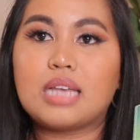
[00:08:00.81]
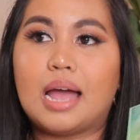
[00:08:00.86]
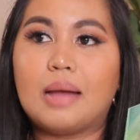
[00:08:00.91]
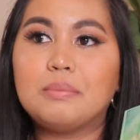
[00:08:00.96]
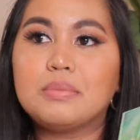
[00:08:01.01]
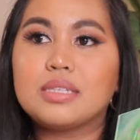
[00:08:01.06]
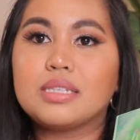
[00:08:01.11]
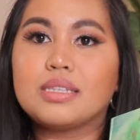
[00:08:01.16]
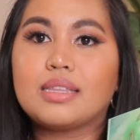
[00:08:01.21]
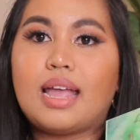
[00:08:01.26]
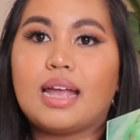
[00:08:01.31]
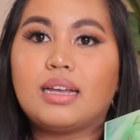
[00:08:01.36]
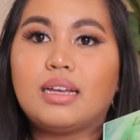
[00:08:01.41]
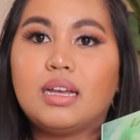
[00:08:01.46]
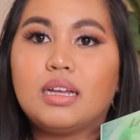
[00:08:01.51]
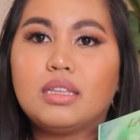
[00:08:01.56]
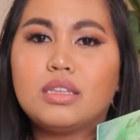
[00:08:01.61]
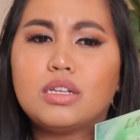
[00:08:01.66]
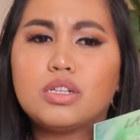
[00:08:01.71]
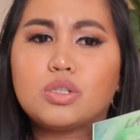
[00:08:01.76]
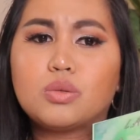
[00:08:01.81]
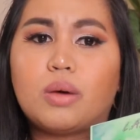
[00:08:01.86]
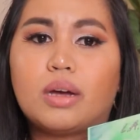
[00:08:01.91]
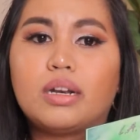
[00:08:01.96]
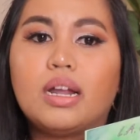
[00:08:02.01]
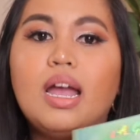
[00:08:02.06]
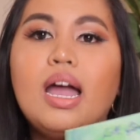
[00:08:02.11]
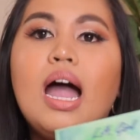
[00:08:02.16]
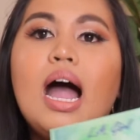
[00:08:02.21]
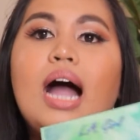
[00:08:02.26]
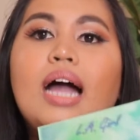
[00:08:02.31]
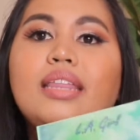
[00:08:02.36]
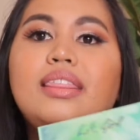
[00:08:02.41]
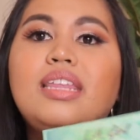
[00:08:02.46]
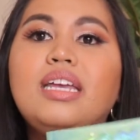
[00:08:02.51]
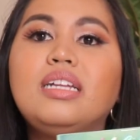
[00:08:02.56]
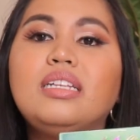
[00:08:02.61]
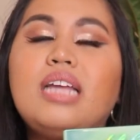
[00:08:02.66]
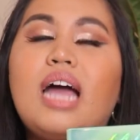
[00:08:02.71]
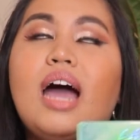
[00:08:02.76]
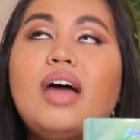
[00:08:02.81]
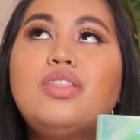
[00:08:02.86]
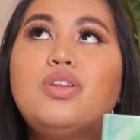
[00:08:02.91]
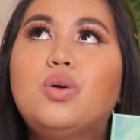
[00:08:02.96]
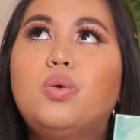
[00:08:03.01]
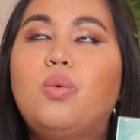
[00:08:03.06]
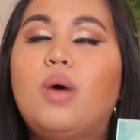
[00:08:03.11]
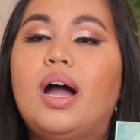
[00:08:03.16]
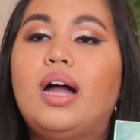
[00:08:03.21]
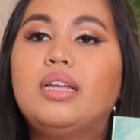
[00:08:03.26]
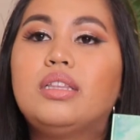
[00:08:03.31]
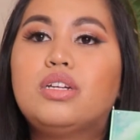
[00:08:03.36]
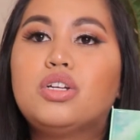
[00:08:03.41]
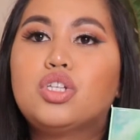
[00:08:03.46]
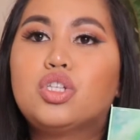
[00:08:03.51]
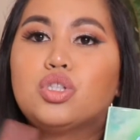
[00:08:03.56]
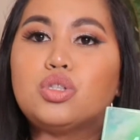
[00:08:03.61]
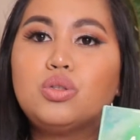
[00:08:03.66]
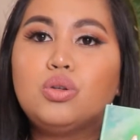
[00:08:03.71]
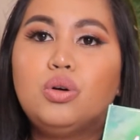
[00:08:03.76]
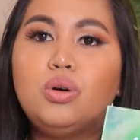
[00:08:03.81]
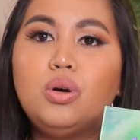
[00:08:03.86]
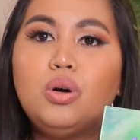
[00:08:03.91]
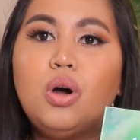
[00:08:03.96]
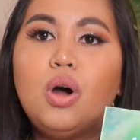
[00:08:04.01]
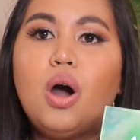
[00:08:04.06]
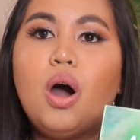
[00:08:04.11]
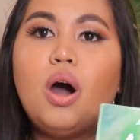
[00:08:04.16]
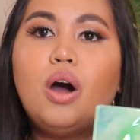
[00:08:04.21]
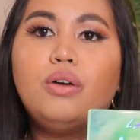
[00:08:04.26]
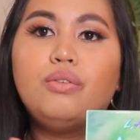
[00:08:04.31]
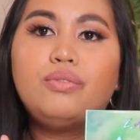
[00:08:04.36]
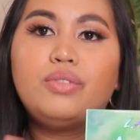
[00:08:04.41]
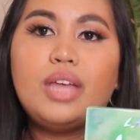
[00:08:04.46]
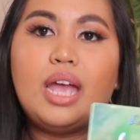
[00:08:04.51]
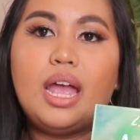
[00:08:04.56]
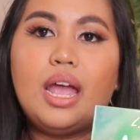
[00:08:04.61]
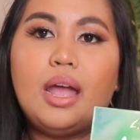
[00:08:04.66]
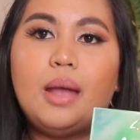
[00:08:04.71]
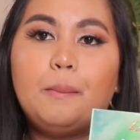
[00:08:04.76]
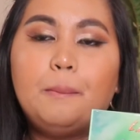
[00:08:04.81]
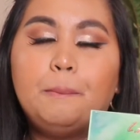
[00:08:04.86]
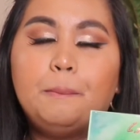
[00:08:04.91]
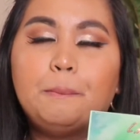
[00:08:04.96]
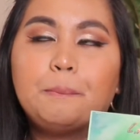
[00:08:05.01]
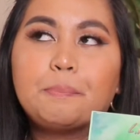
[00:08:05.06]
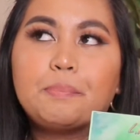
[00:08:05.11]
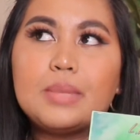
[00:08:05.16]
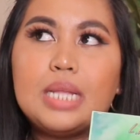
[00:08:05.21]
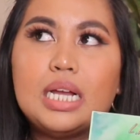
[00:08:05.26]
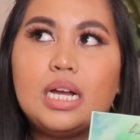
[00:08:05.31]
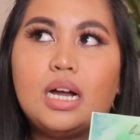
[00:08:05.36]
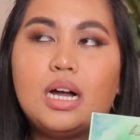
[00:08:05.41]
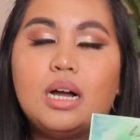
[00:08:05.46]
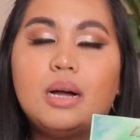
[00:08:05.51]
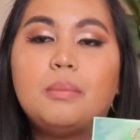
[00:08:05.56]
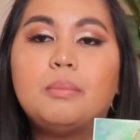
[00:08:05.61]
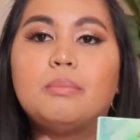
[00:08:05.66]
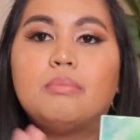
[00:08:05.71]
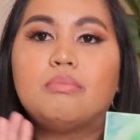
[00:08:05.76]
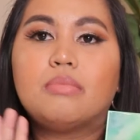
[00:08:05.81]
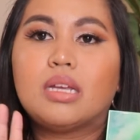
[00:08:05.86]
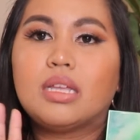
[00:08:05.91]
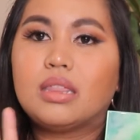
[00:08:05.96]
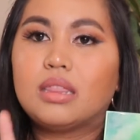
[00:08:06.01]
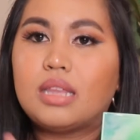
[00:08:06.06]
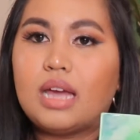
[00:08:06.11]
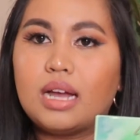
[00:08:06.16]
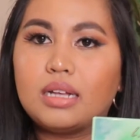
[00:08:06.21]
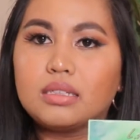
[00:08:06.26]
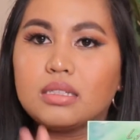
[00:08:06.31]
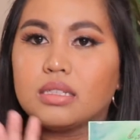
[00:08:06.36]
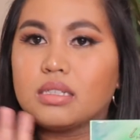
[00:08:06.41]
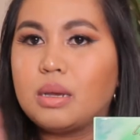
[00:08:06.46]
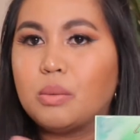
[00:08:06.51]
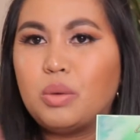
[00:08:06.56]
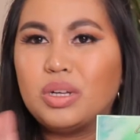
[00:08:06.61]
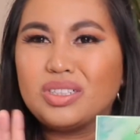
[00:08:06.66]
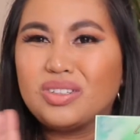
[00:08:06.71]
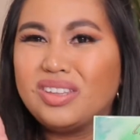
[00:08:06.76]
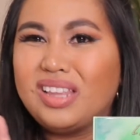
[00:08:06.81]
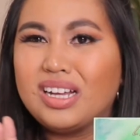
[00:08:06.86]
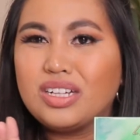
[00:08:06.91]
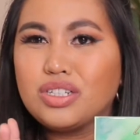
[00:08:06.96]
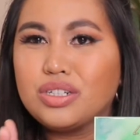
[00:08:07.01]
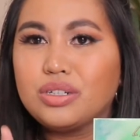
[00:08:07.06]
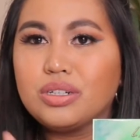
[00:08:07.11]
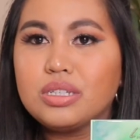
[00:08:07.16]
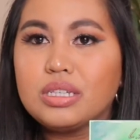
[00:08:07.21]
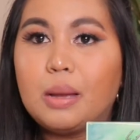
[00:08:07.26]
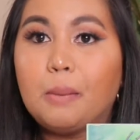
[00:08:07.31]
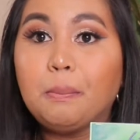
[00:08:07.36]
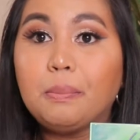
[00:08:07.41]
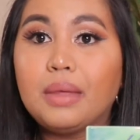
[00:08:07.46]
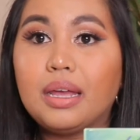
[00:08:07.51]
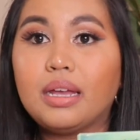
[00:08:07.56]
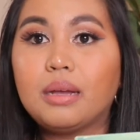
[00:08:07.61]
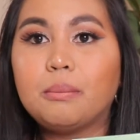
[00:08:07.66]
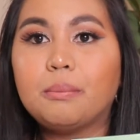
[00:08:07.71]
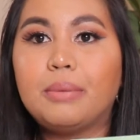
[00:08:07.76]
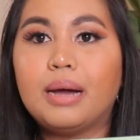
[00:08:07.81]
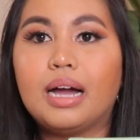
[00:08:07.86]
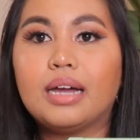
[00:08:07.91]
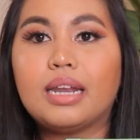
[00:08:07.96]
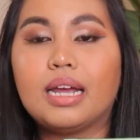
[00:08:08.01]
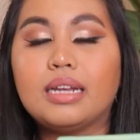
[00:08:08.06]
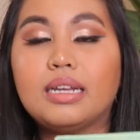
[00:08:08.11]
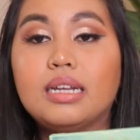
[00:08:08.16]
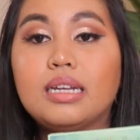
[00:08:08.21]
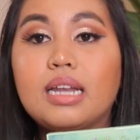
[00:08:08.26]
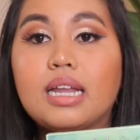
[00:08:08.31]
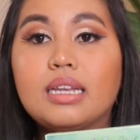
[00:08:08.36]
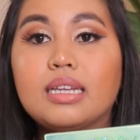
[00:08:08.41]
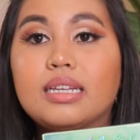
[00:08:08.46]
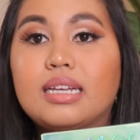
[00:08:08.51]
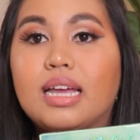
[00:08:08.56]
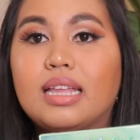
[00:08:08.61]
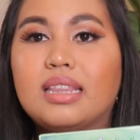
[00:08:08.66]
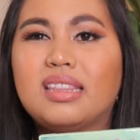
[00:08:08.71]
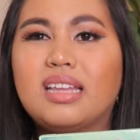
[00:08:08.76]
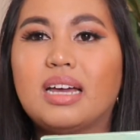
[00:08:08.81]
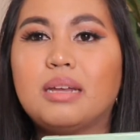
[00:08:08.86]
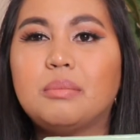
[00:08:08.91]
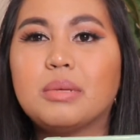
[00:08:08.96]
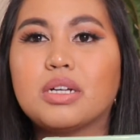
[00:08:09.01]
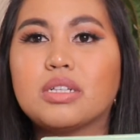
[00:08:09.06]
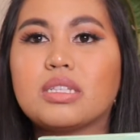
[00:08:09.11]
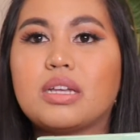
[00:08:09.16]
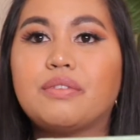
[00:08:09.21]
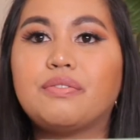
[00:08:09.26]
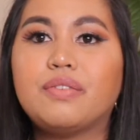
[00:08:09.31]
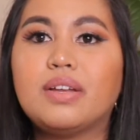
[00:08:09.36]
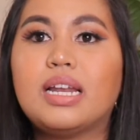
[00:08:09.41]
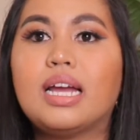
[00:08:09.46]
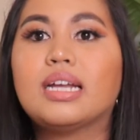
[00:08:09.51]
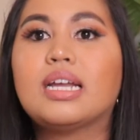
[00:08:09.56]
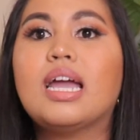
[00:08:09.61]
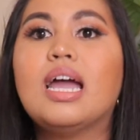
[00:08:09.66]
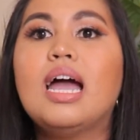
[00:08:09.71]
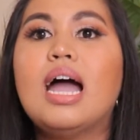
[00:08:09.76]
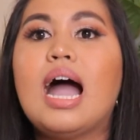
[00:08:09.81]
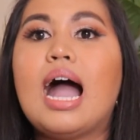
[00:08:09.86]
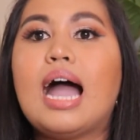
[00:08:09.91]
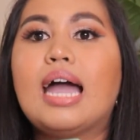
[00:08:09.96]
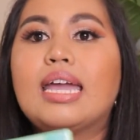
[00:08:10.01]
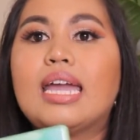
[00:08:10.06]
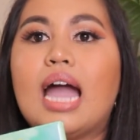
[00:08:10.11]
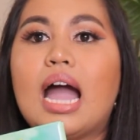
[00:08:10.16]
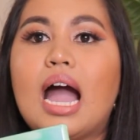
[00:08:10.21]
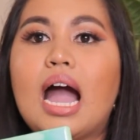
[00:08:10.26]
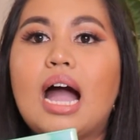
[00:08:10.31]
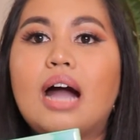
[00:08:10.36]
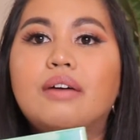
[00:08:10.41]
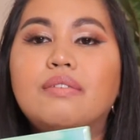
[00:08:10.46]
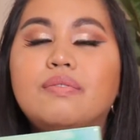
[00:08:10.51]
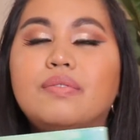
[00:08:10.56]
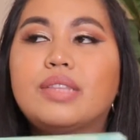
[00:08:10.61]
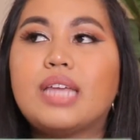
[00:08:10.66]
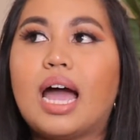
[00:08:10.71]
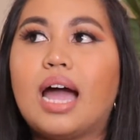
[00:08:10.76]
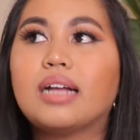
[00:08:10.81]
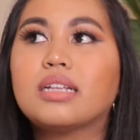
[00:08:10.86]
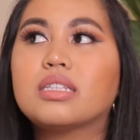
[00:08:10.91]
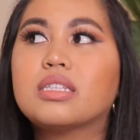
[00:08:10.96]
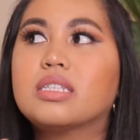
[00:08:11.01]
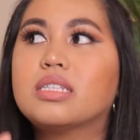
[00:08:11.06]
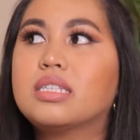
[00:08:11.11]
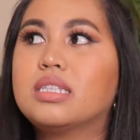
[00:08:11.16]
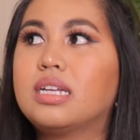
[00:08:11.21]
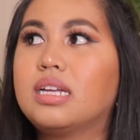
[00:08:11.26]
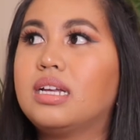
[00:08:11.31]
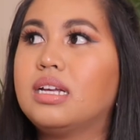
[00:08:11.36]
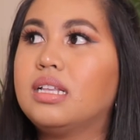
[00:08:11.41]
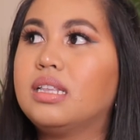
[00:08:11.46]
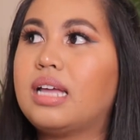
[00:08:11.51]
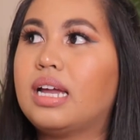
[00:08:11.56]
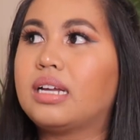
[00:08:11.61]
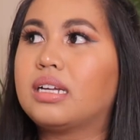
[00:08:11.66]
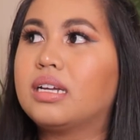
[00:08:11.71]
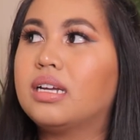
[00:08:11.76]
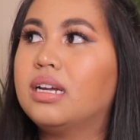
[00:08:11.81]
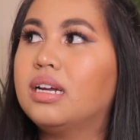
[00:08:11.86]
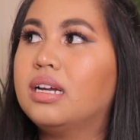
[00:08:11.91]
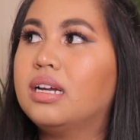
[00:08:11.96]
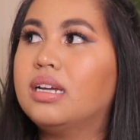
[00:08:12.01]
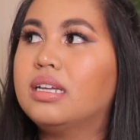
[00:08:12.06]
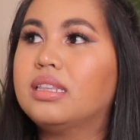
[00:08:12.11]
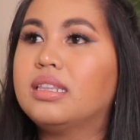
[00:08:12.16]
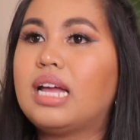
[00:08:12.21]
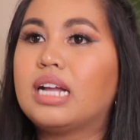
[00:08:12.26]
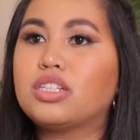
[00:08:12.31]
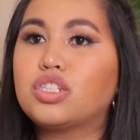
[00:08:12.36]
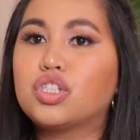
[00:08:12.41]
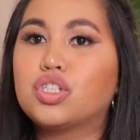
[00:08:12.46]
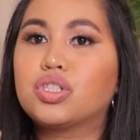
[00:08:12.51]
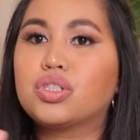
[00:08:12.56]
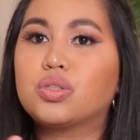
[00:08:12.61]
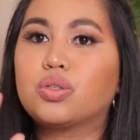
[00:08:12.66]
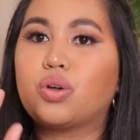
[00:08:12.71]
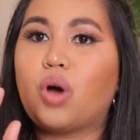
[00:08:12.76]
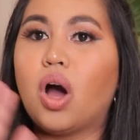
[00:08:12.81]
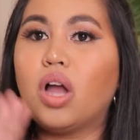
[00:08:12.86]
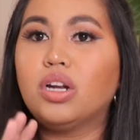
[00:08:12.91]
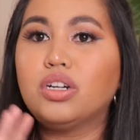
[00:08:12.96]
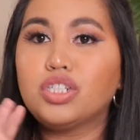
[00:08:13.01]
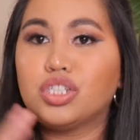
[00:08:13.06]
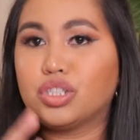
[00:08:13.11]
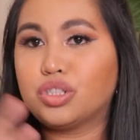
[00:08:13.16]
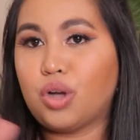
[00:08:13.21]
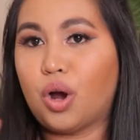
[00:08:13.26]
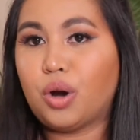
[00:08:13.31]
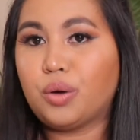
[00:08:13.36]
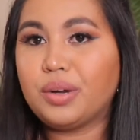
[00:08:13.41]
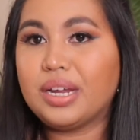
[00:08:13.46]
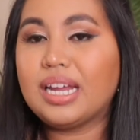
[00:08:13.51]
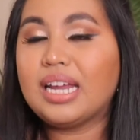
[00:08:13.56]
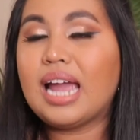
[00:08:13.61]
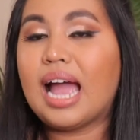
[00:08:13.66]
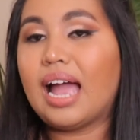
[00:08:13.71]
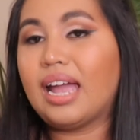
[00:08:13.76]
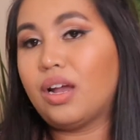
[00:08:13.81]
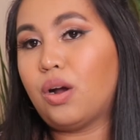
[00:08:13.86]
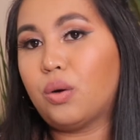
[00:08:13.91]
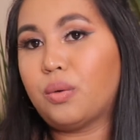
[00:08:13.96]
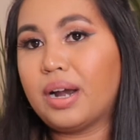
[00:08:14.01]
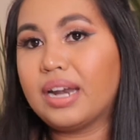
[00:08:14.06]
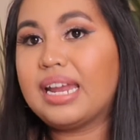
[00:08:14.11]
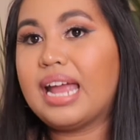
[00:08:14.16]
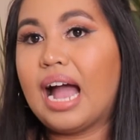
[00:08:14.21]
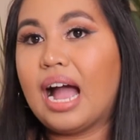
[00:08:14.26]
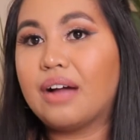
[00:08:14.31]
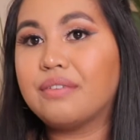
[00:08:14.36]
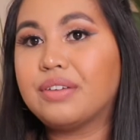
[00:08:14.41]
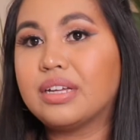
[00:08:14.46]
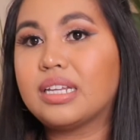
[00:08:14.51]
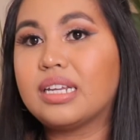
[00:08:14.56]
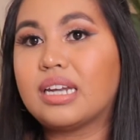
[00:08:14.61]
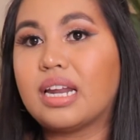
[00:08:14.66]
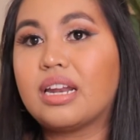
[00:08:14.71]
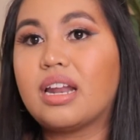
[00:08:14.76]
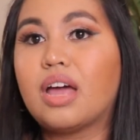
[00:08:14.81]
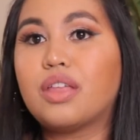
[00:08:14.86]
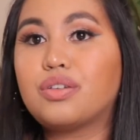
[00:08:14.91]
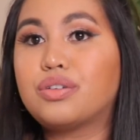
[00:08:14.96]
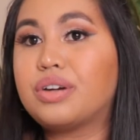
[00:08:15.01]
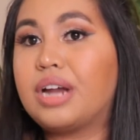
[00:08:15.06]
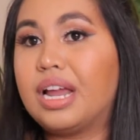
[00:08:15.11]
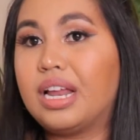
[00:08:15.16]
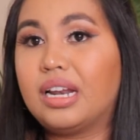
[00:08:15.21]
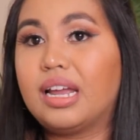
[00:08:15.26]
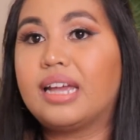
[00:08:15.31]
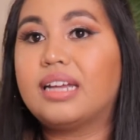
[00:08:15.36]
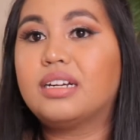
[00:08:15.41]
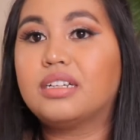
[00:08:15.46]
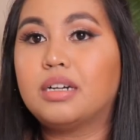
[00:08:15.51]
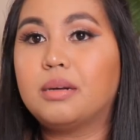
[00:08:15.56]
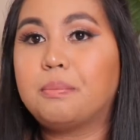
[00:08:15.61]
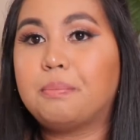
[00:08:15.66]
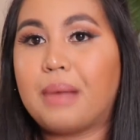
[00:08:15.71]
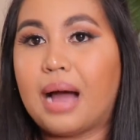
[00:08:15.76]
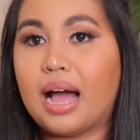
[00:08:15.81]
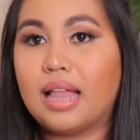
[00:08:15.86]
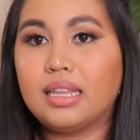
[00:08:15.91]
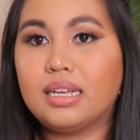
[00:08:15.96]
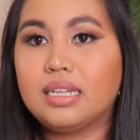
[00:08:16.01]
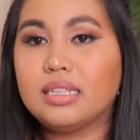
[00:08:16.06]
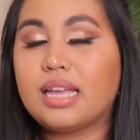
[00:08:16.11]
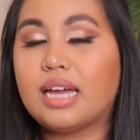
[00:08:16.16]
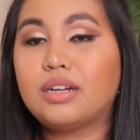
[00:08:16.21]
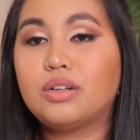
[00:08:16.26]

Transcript: I'm snagging this one. I think the other one, there's two of them in that somewhat collection or something, but I did not get that because I feel like I have that still, like, that color story, I already have it in another LA Girl palette.